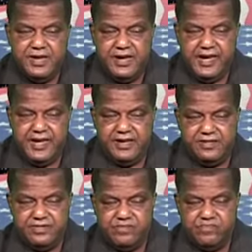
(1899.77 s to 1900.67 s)

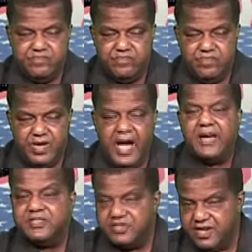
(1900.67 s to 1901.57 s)
And
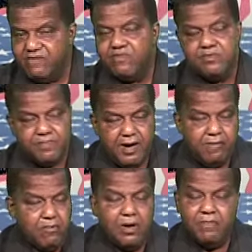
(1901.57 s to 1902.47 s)
I say from the
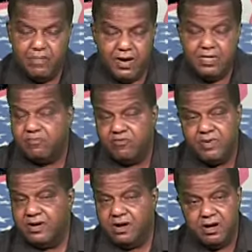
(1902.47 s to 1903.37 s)
bottom of
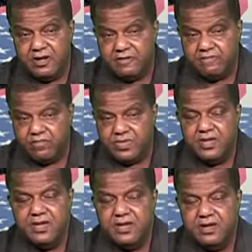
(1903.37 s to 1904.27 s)
my heart,
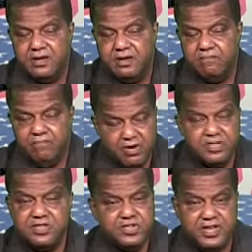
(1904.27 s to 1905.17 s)

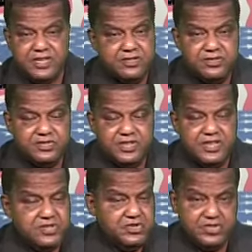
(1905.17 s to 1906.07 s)
Bernie Sanders
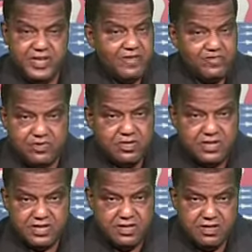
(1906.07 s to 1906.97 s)
is
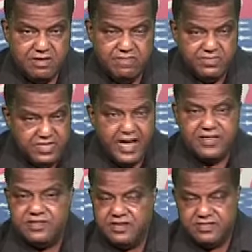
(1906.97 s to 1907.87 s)
definitely
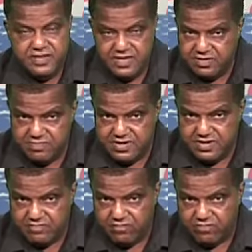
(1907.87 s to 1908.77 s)
not an enemy
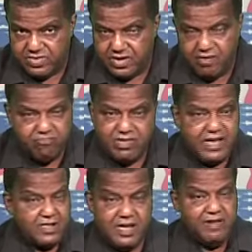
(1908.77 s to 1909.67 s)
of
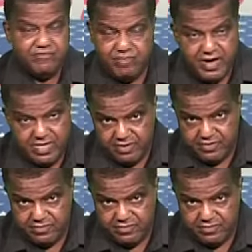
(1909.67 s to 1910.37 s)
Black Lives Matter.